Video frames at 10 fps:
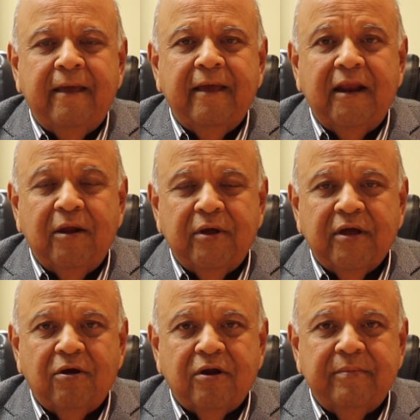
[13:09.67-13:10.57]
in our
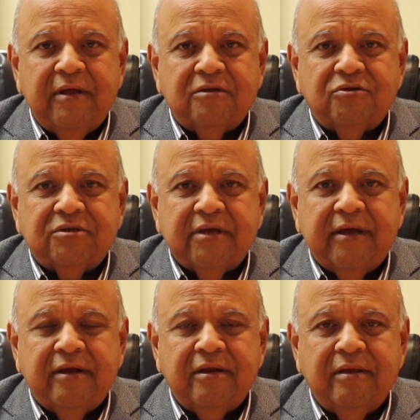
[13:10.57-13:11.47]
economy and
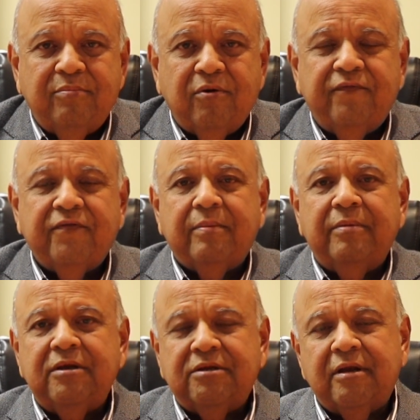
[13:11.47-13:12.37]
society, both from
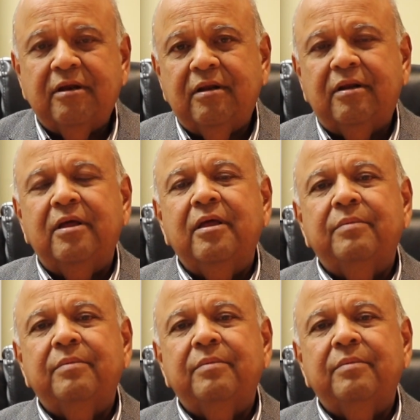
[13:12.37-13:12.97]
internal